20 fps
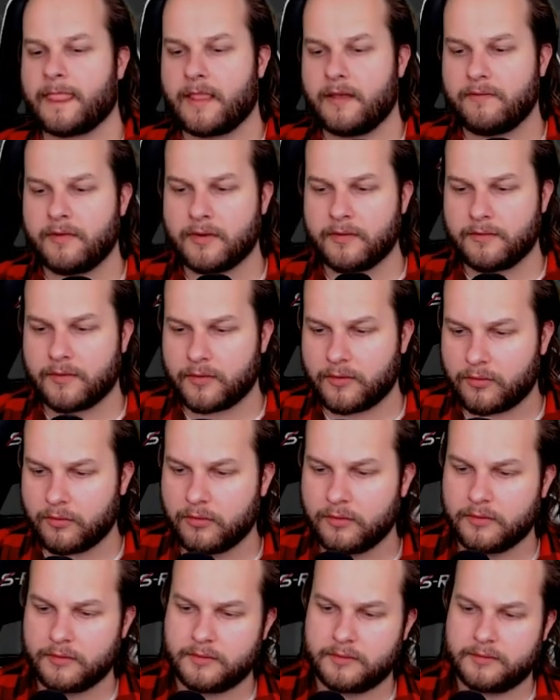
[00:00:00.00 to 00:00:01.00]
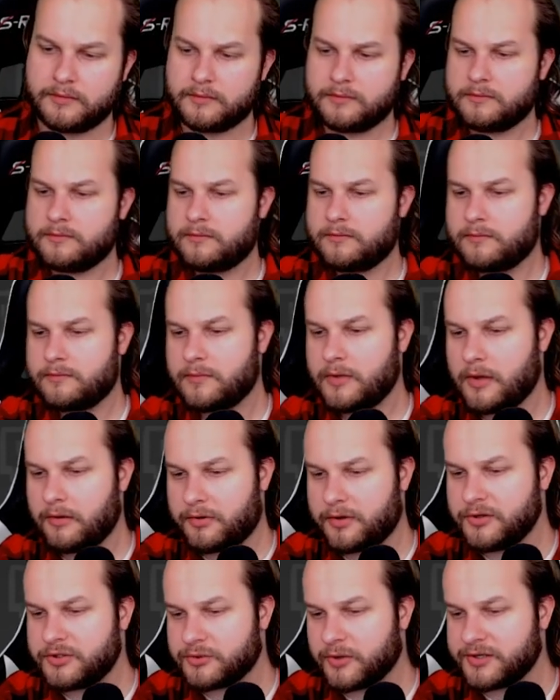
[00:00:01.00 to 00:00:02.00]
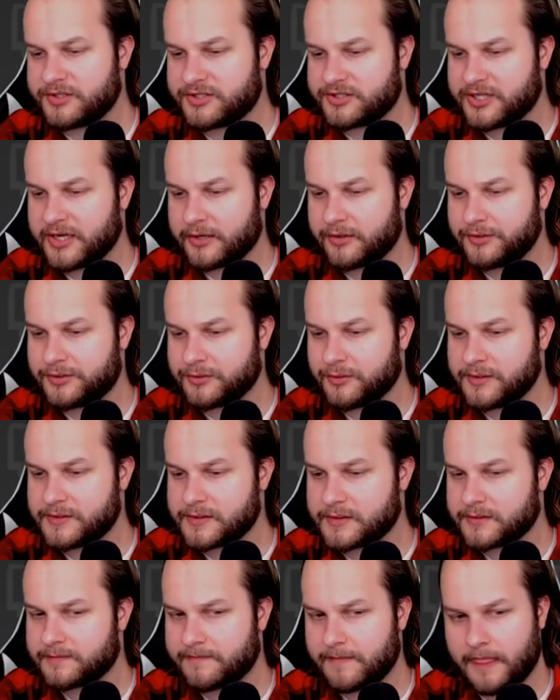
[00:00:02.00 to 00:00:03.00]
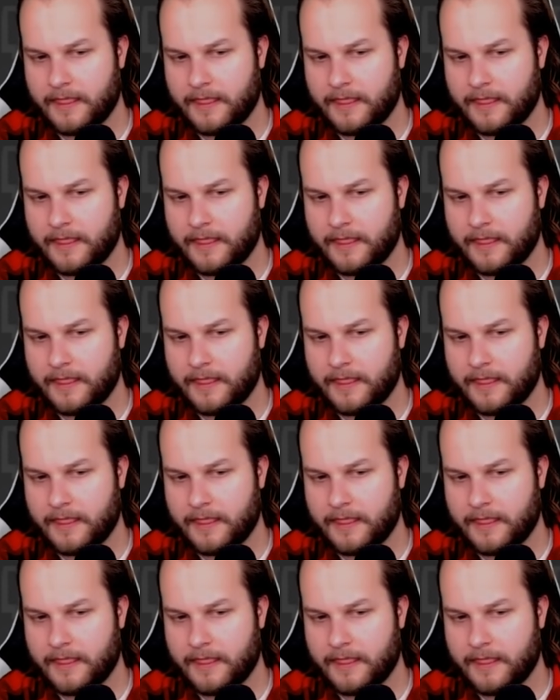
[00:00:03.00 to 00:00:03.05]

Very, very cool. No, good choices, Chad. Good choices.